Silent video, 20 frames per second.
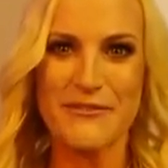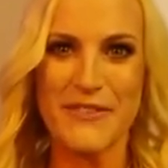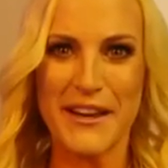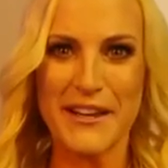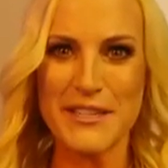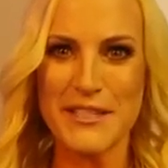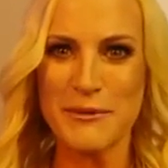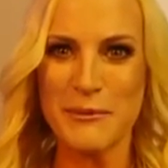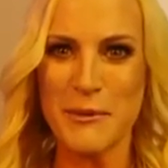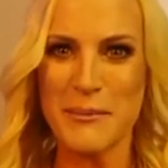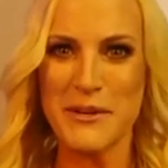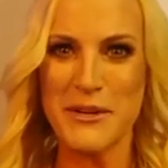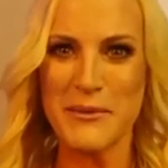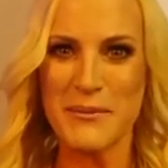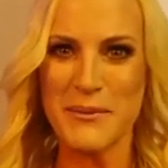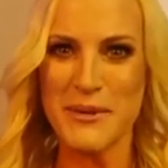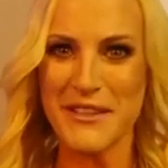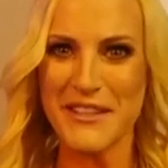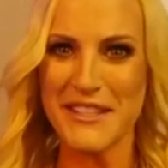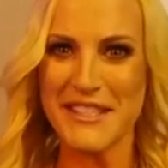Finest Women
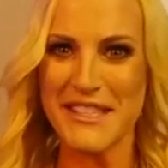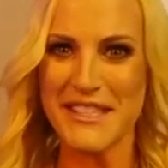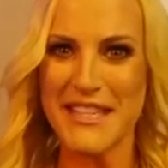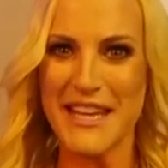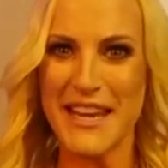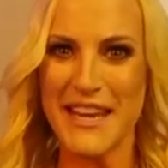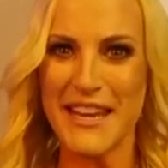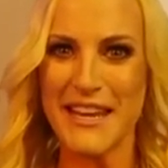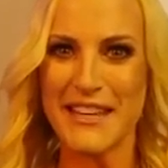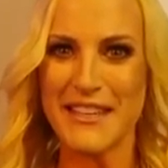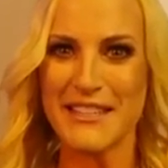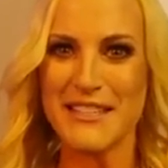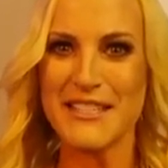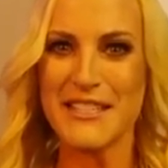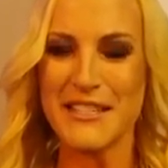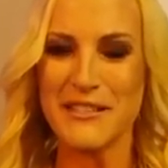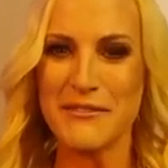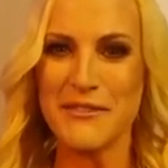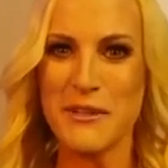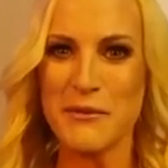in Real Estate
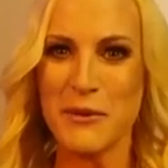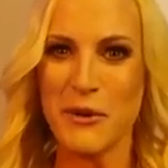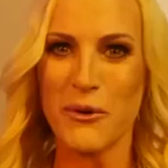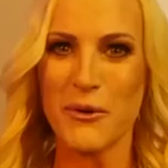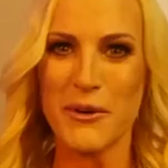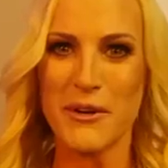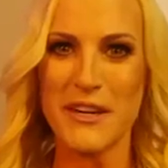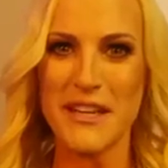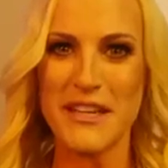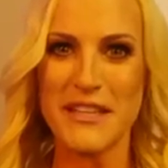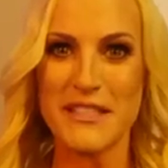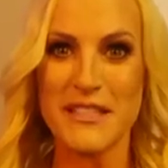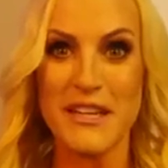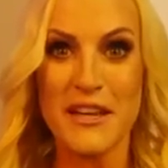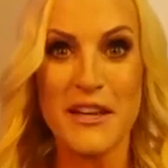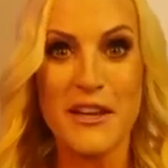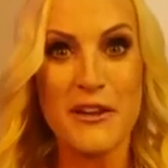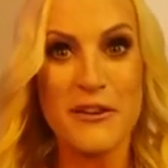TV recordings.